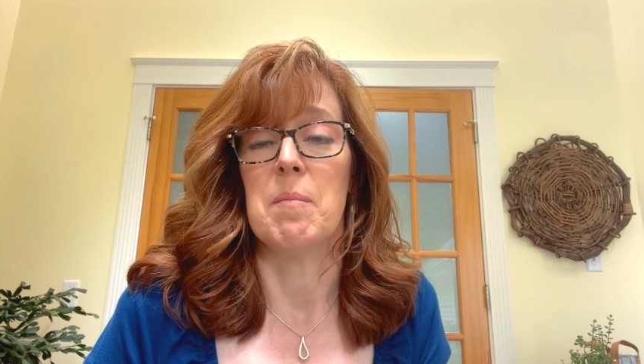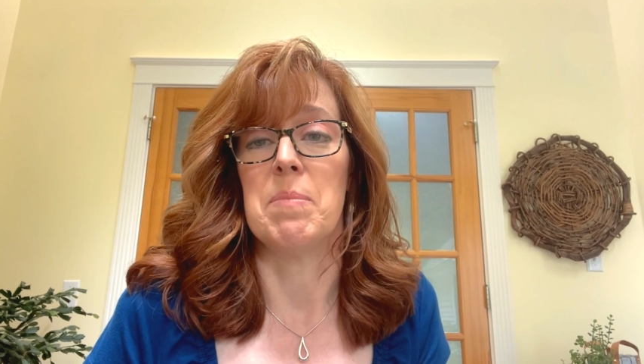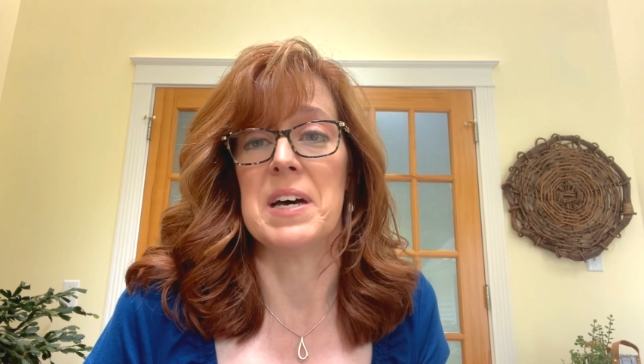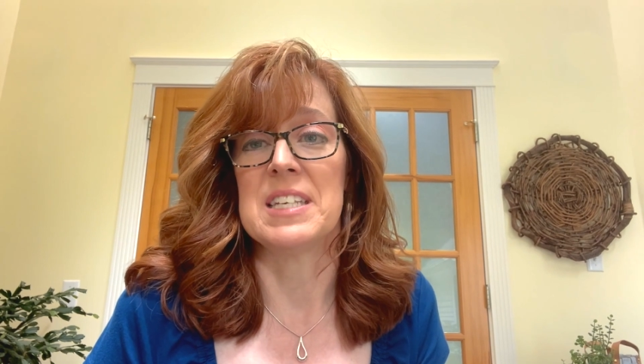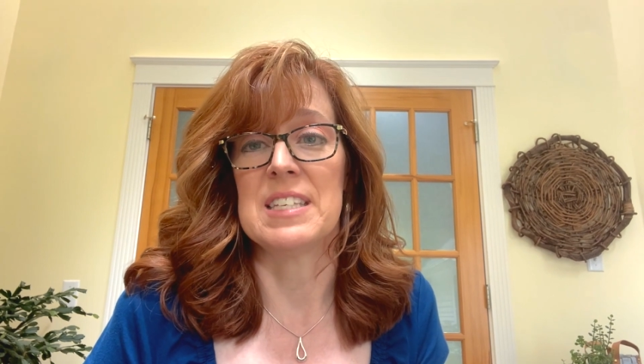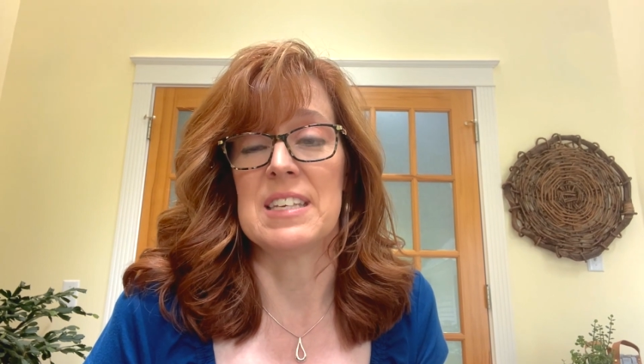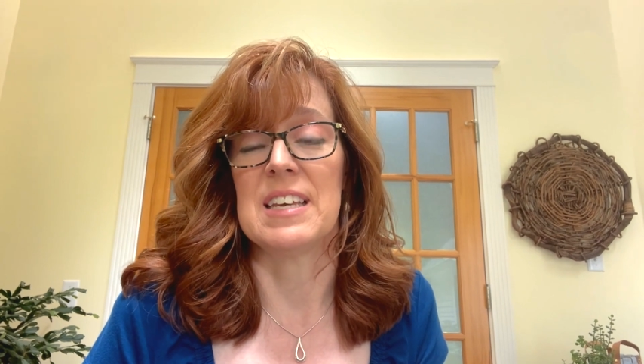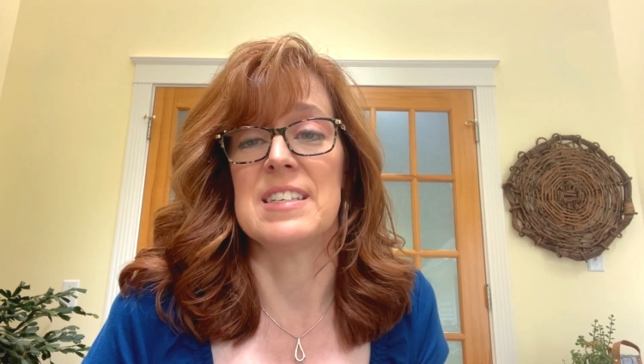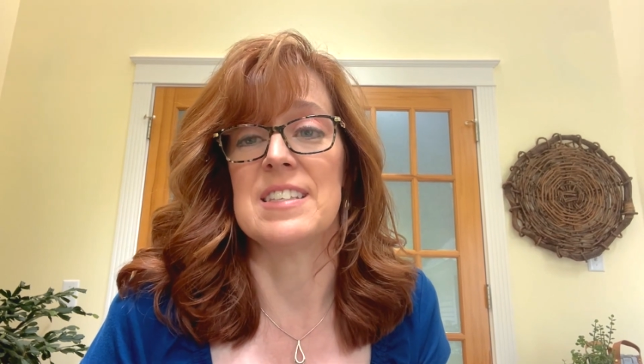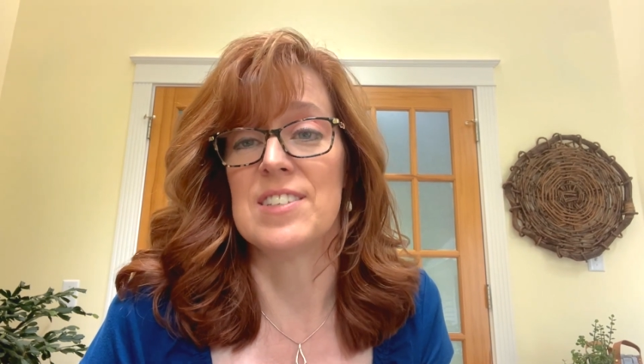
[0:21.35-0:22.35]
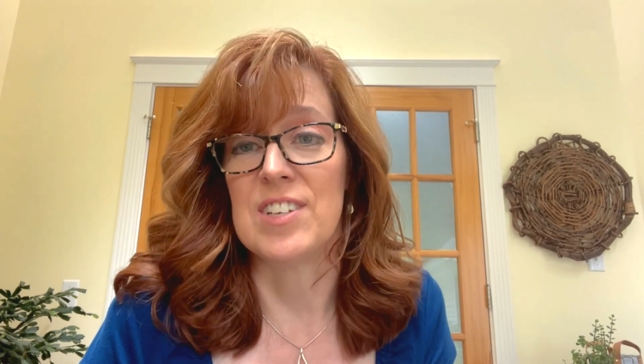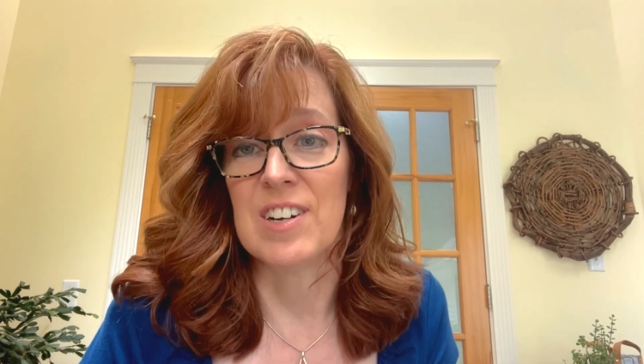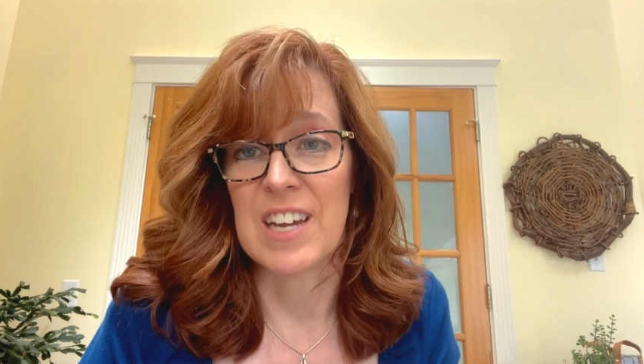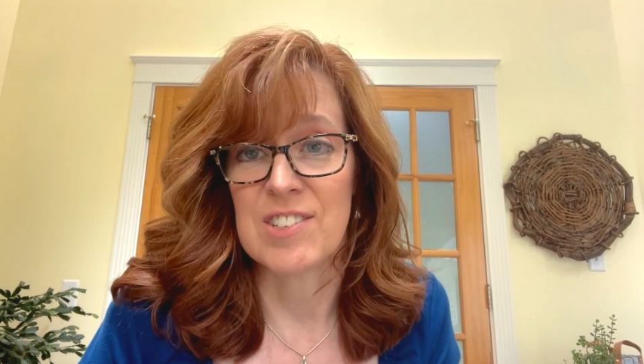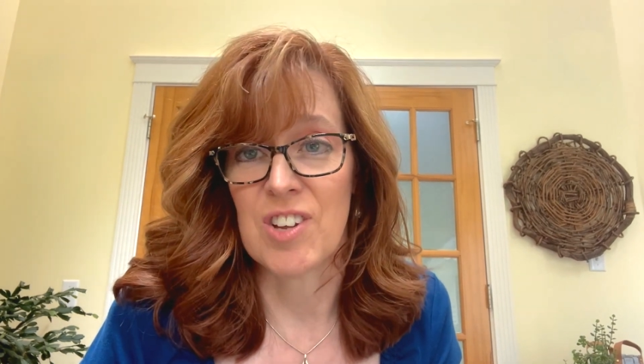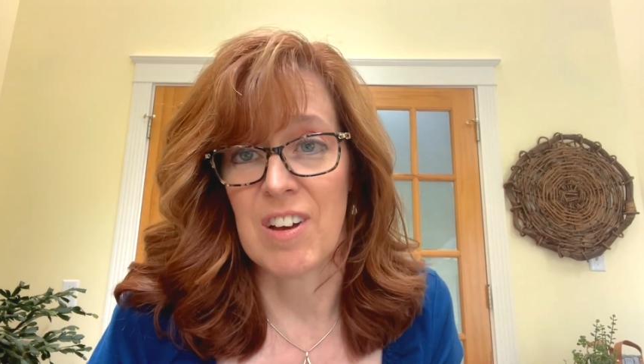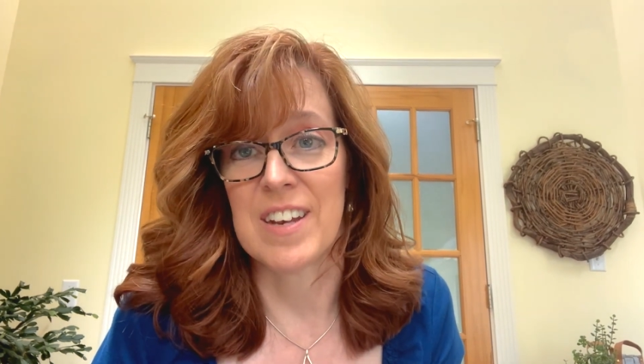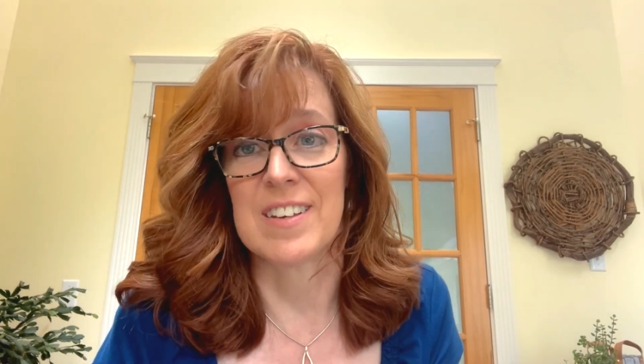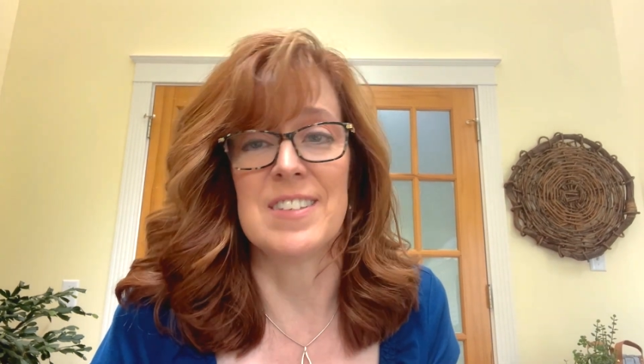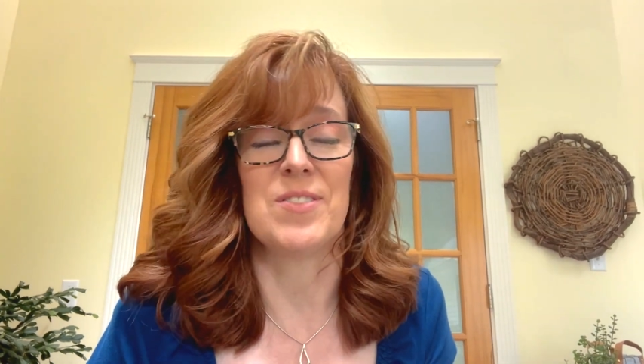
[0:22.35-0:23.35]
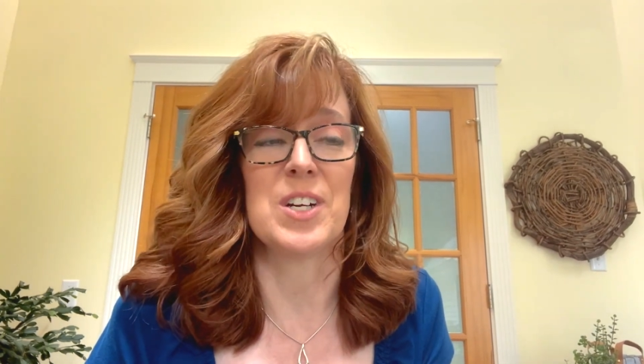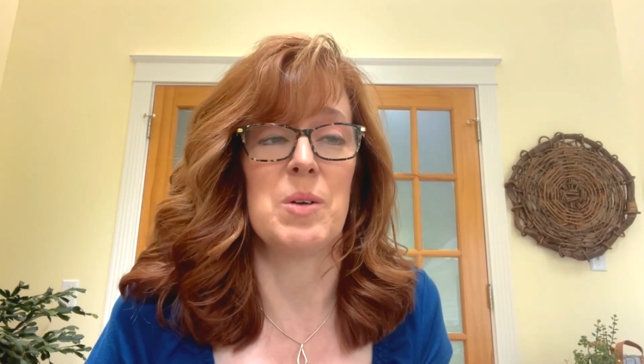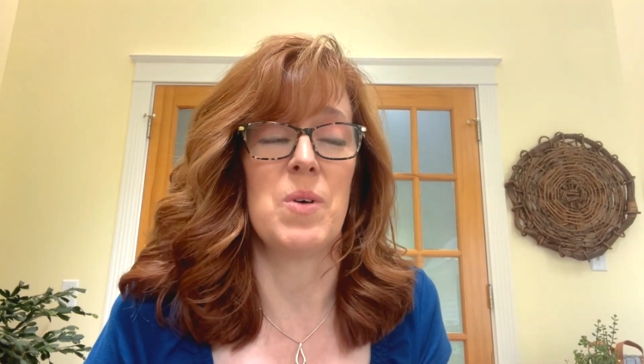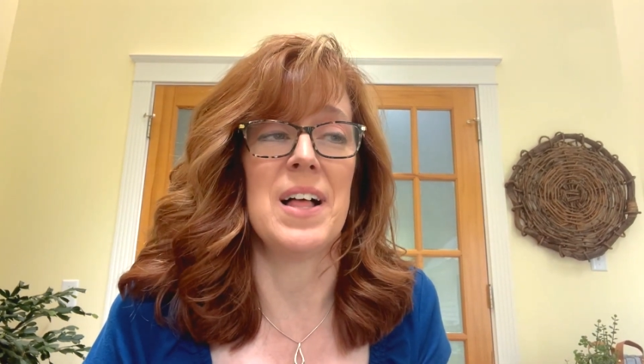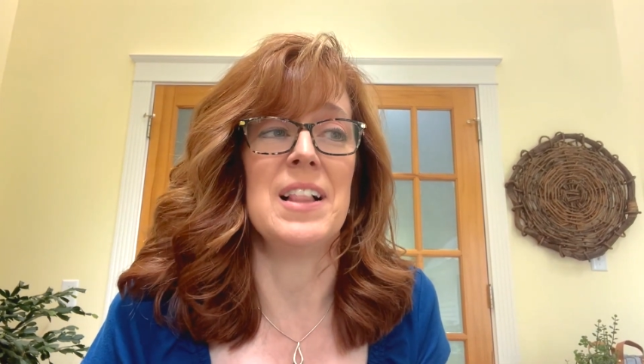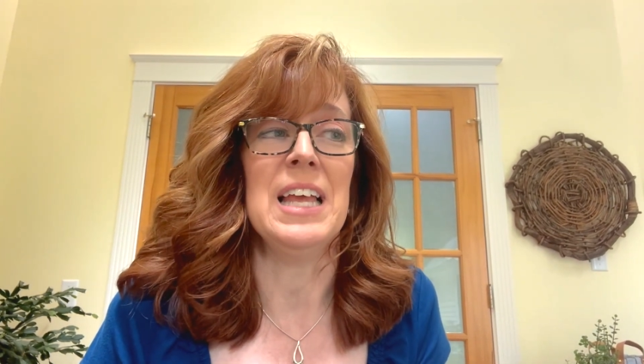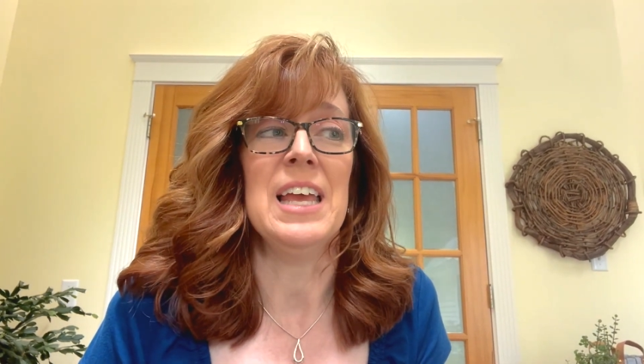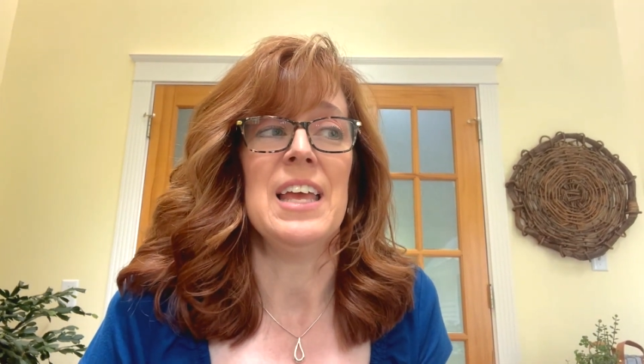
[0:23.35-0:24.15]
But as this year has taught us very well,